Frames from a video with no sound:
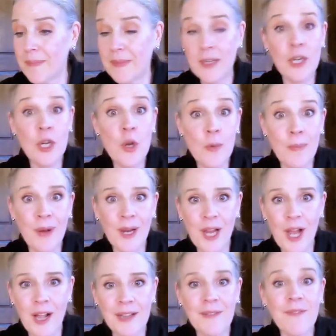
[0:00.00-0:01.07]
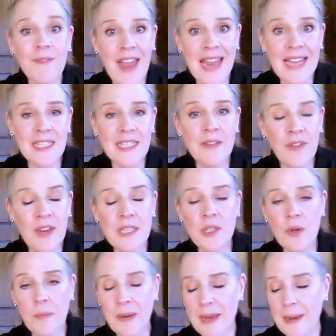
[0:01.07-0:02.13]
new book called Fast Feast
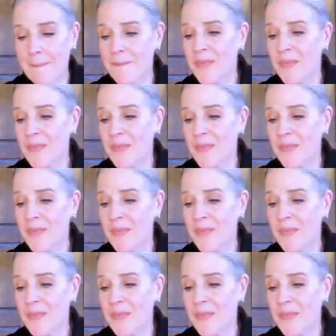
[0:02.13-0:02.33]
Repeat.